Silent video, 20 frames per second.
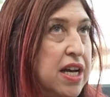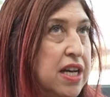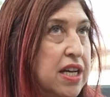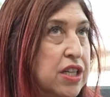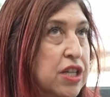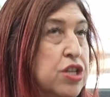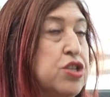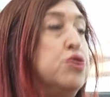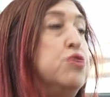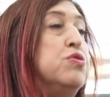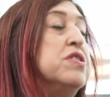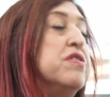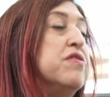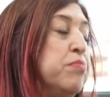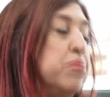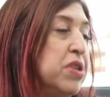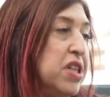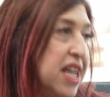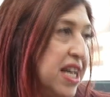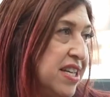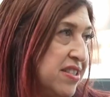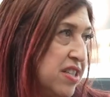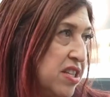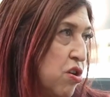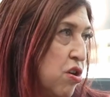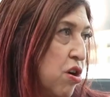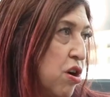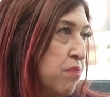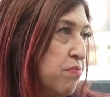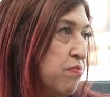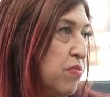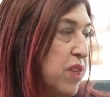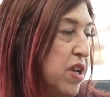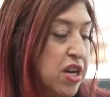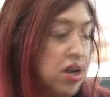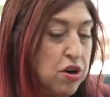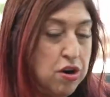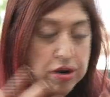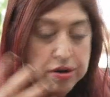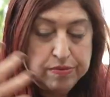uh, conducive place in our
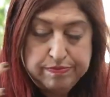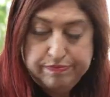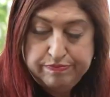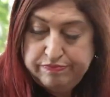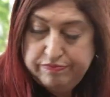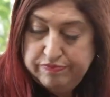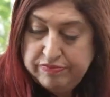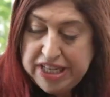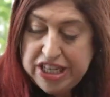in our